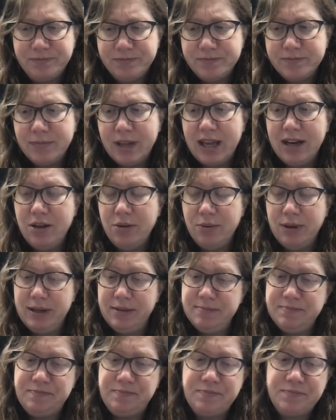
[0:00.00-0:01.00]
anyway,
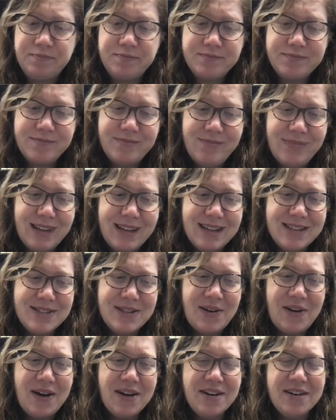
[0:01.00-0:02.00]
so
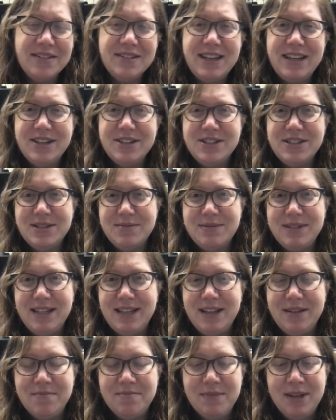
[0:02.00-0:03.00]
on our leadership
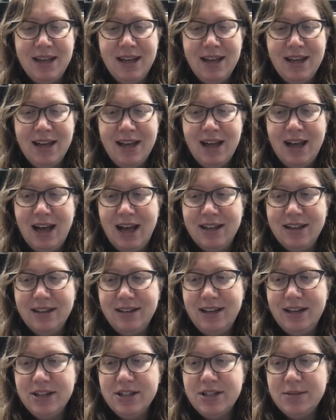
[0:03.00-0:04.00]
team, the
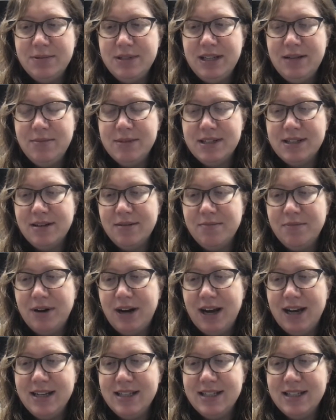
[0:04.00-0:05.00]
leadership team is
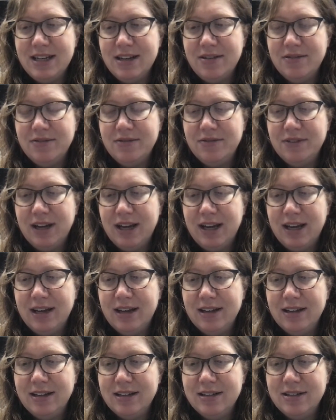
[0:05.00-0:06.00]
comprised of
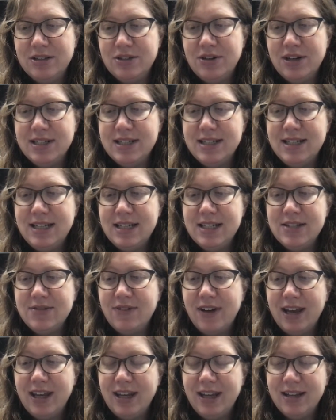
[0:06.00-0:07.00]
trustees,
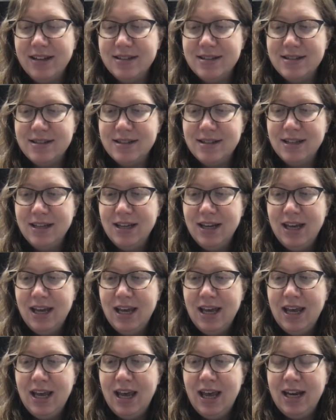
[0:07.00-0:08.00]
finance,
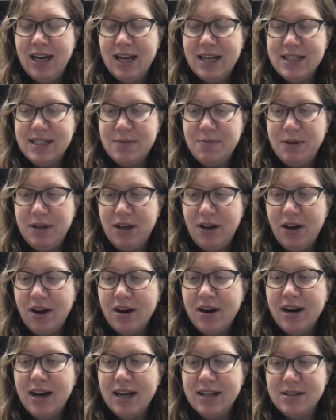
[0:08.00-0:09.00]
an
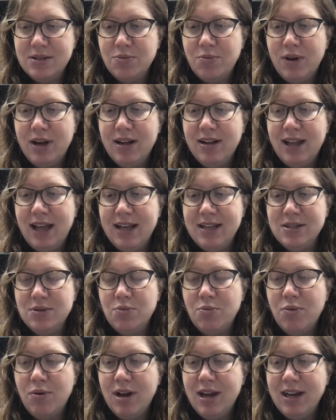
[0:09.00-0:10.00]
SPR, as well as
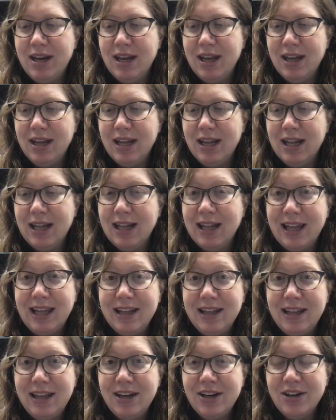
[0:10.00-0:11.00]
one lay
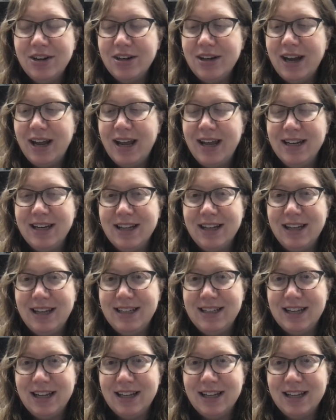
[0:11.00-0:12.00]
leader and a lay
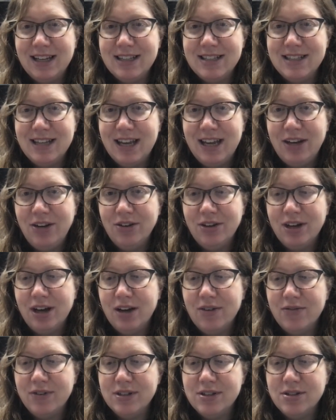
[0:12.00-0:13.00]
delegate to annual
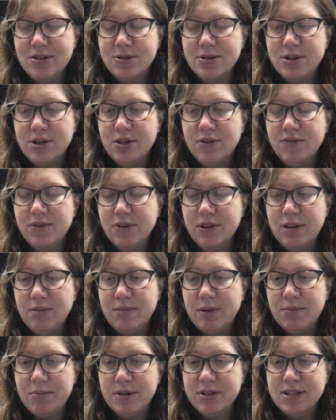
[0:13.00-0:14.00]
conference. Those are the voting
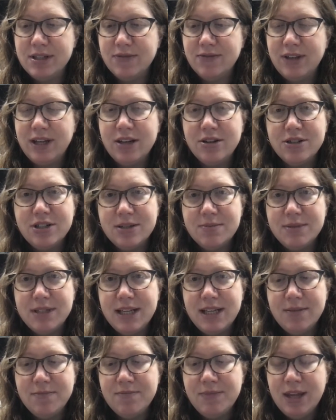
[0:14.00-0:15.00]
members of leadership
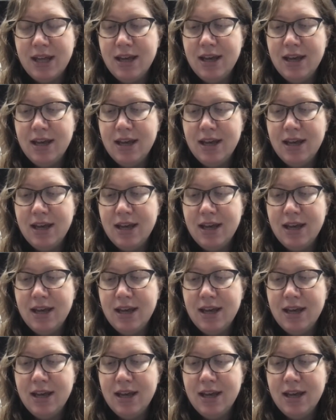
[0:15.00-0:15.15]
team.